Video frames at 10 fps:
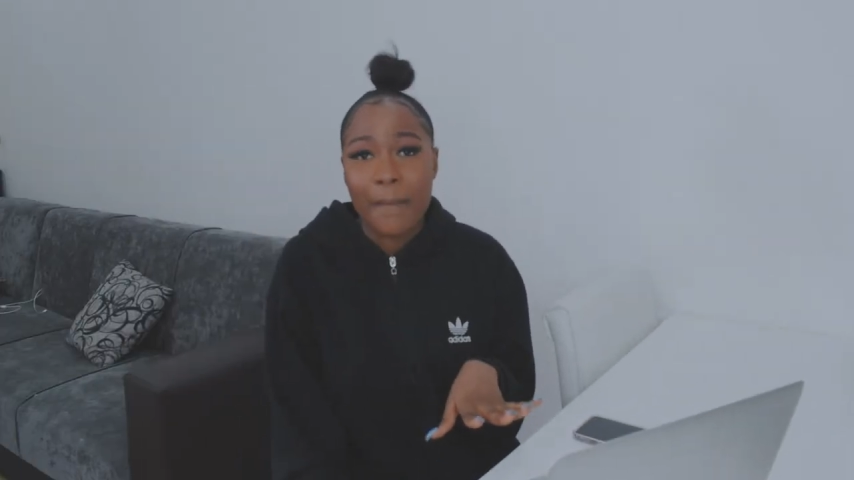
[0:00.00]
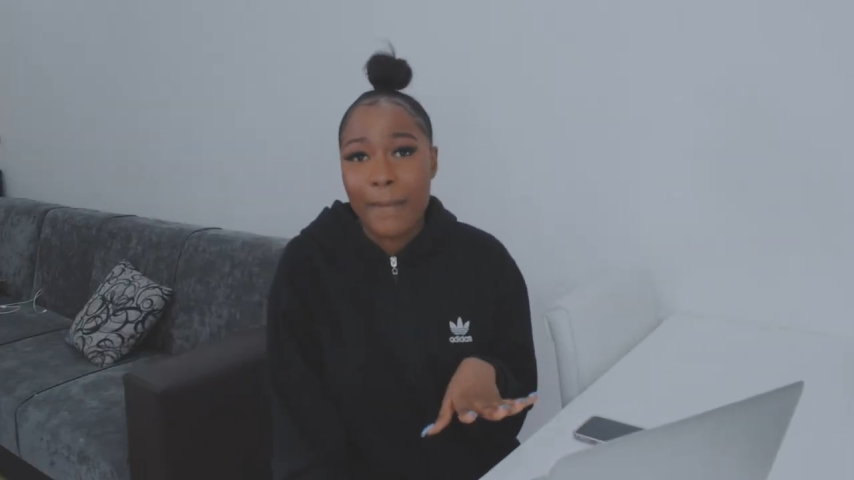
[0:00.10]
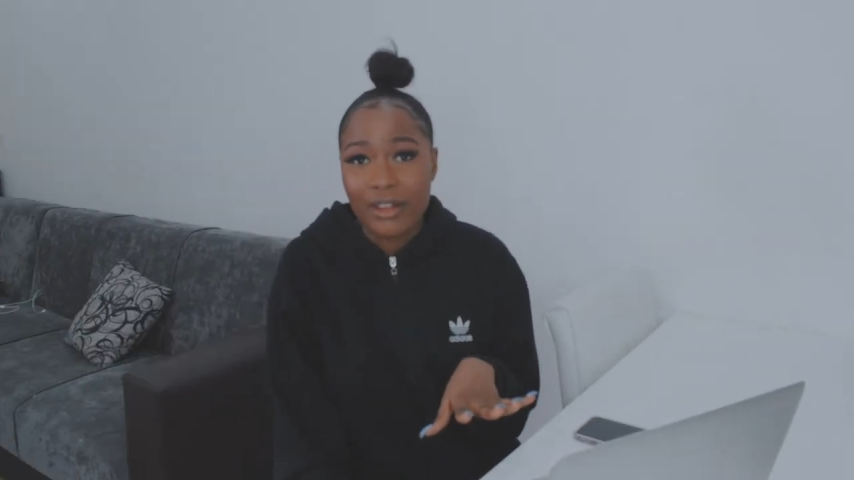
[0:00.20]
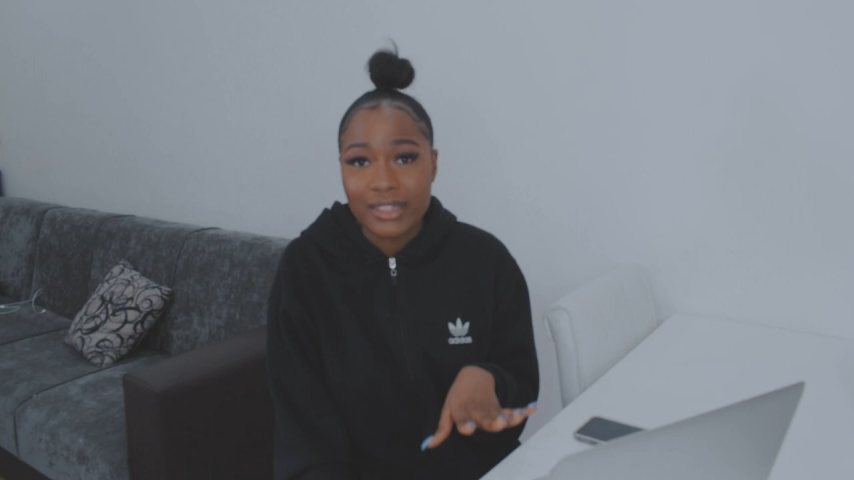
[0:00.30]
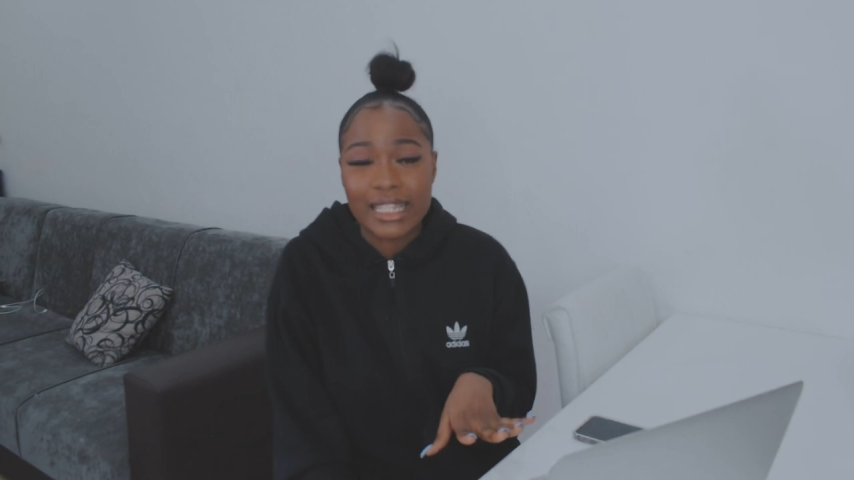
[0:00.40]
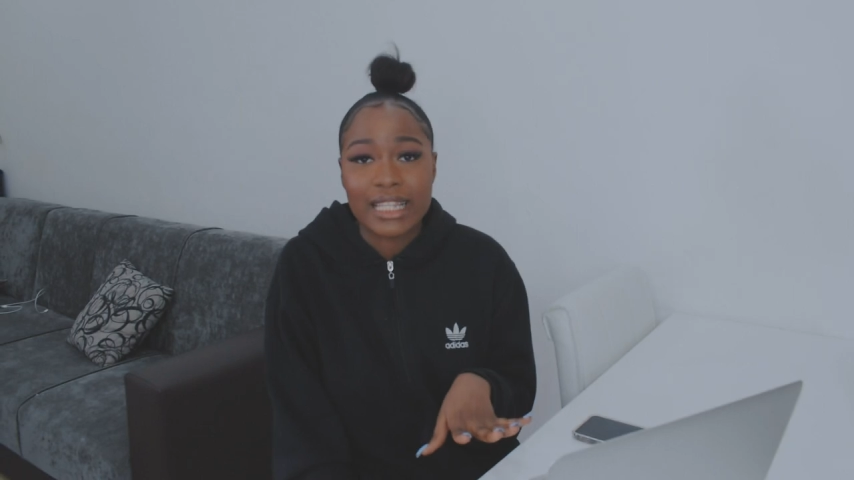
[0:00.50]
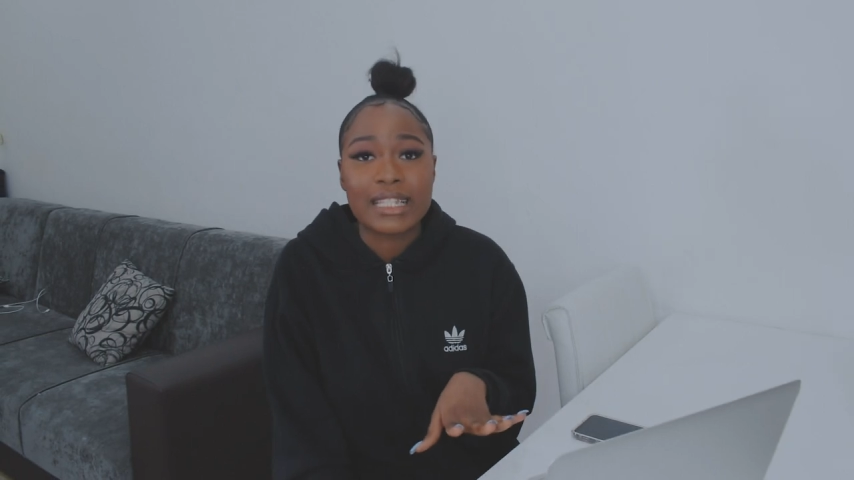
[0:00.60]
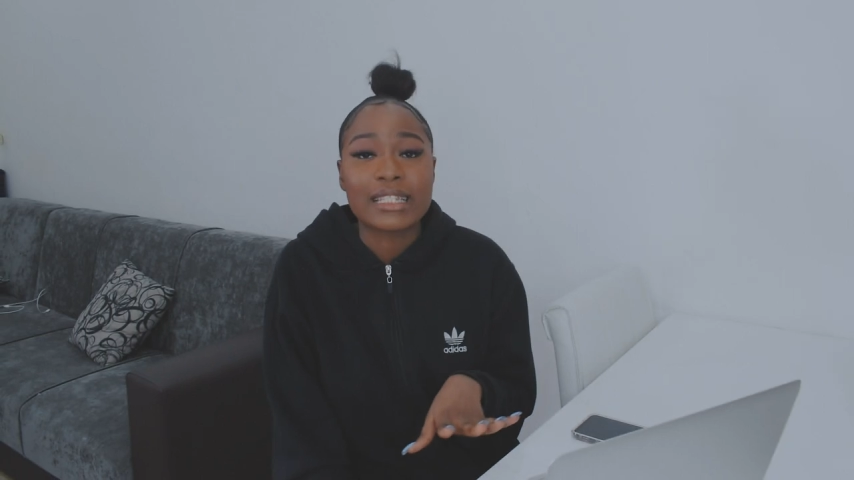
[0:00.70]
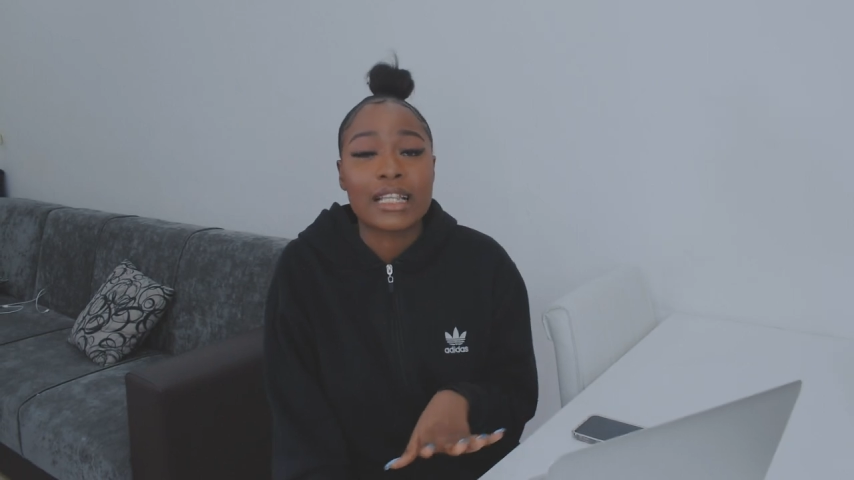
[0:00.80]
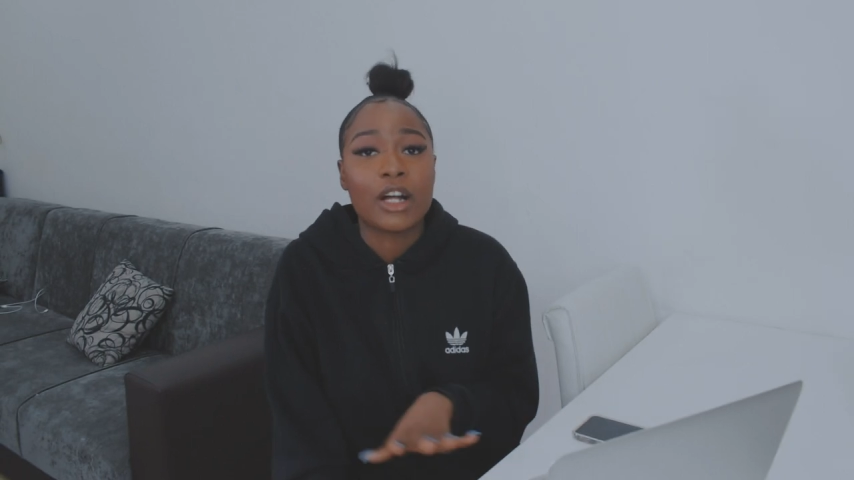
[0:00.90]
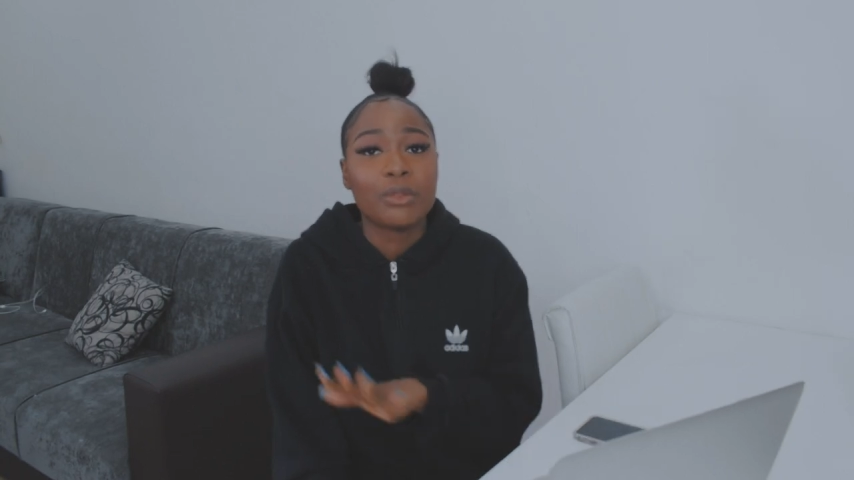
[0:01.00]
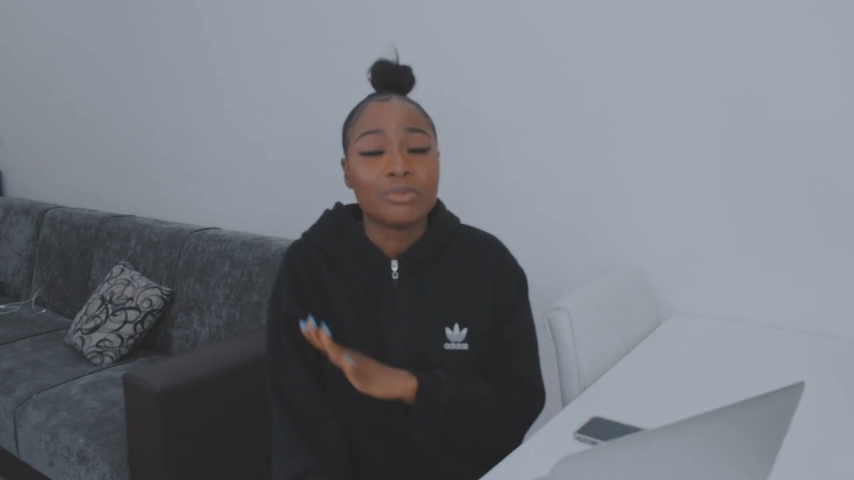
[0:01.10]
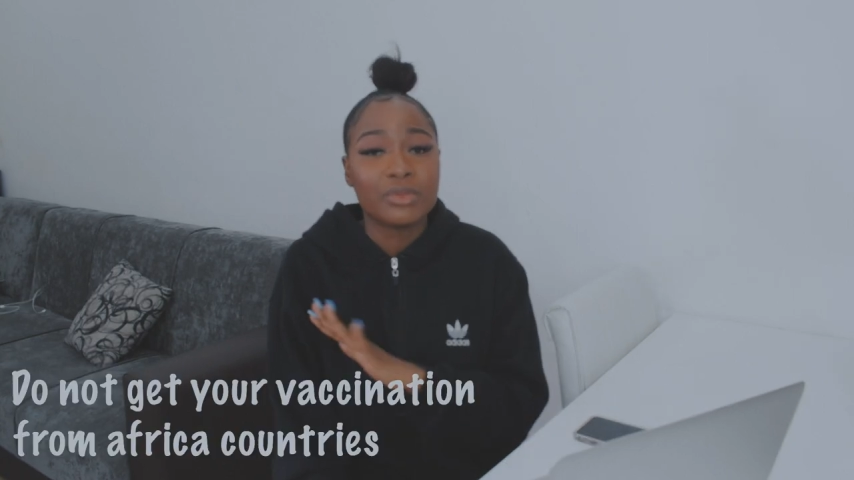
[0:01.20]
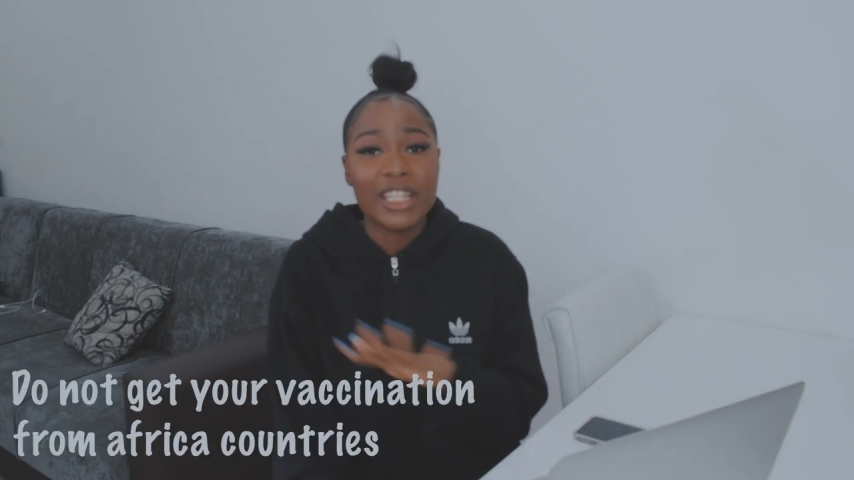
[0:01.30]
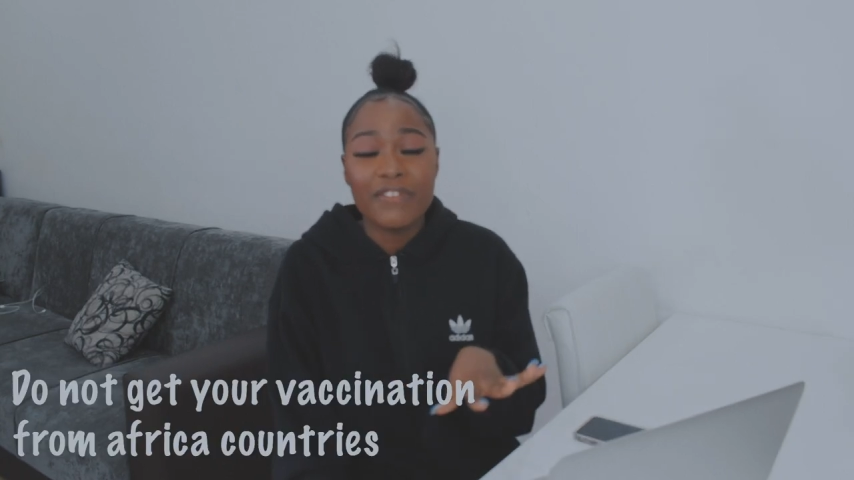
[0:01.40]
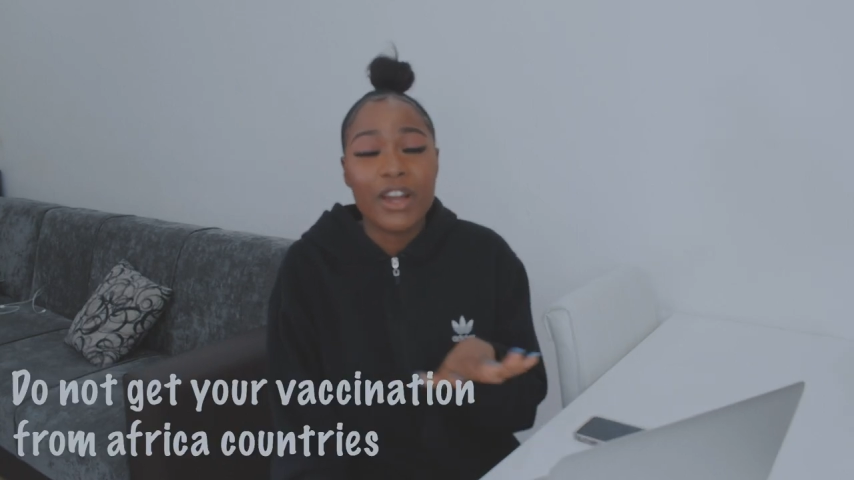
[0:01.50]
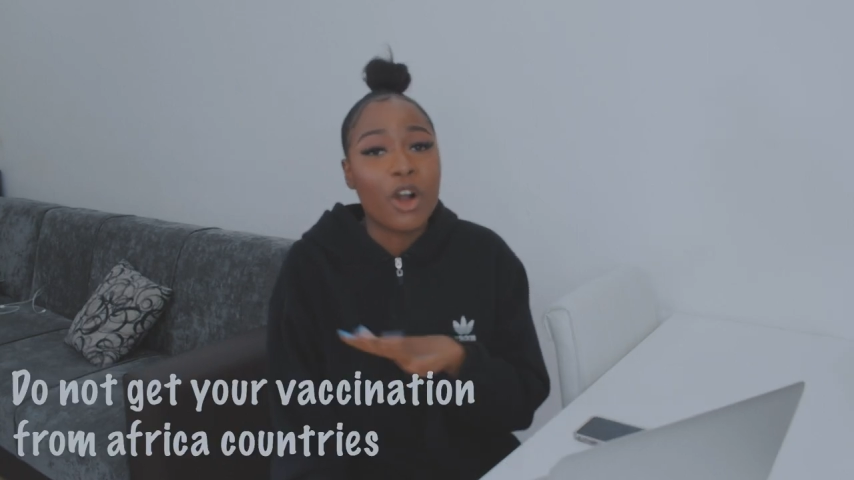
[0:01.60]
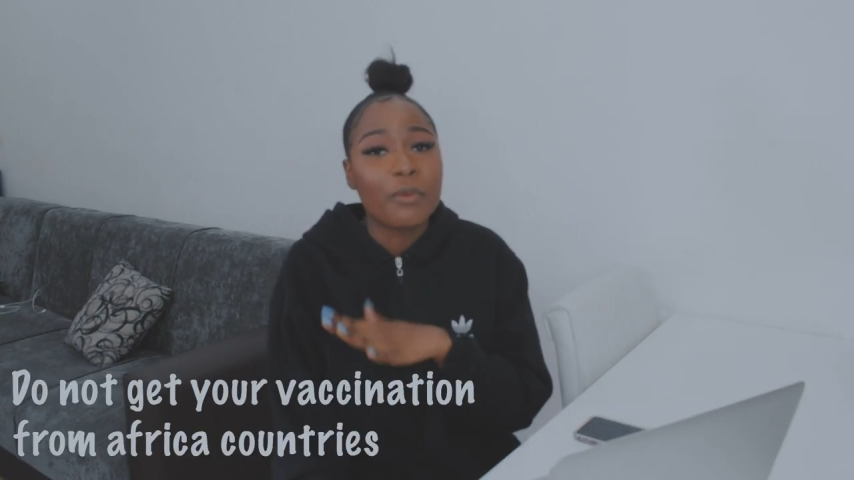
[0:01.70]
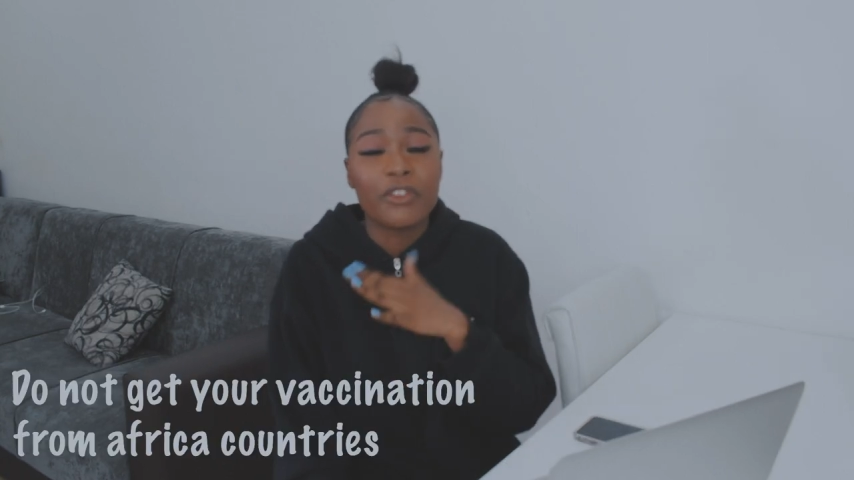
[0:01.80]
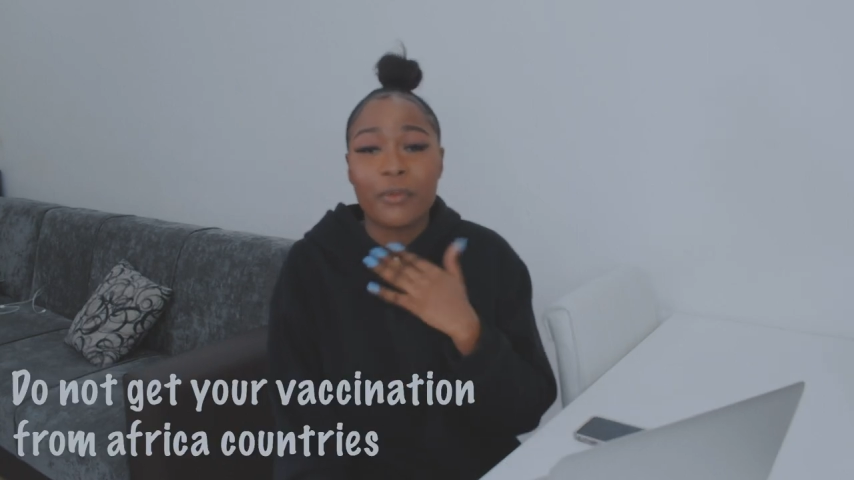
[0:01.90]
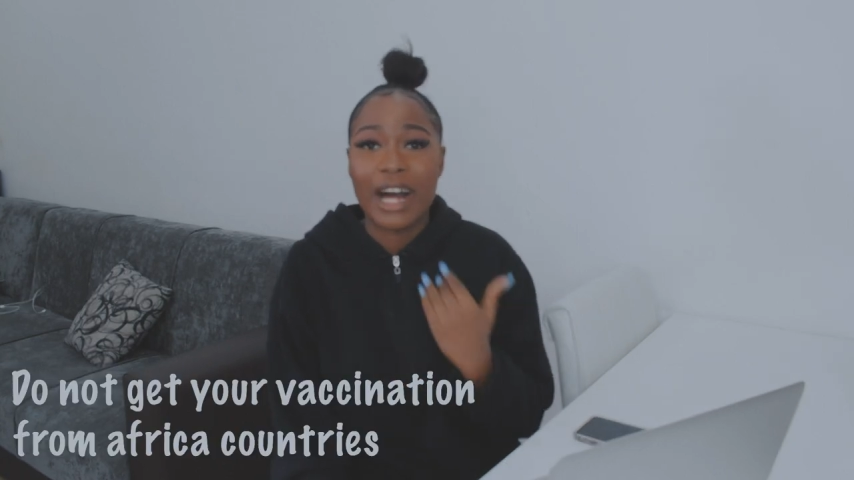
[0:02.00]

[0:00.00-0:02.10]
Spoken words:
about is, if you're coming from